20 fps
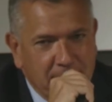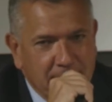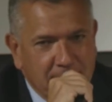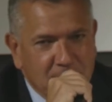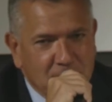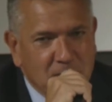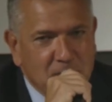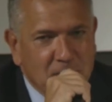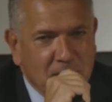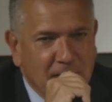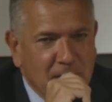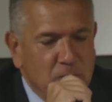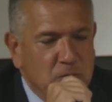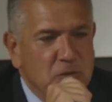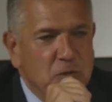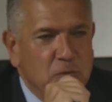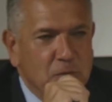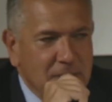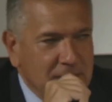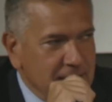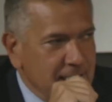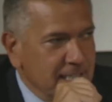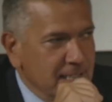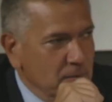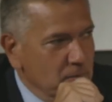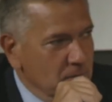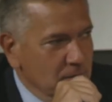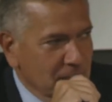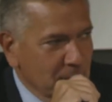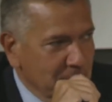And this is not strictly
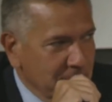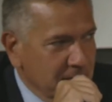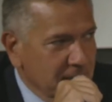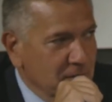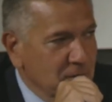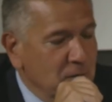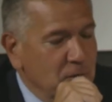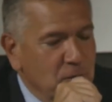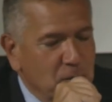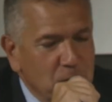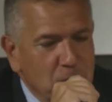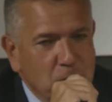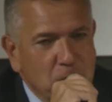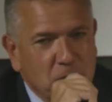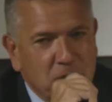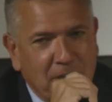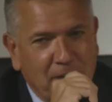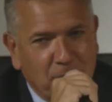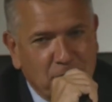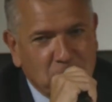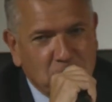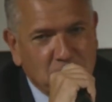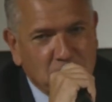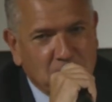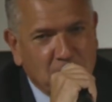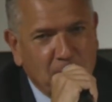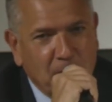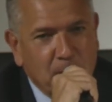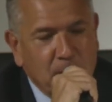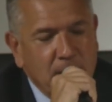limited to San
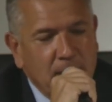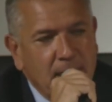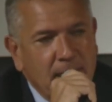Francisco,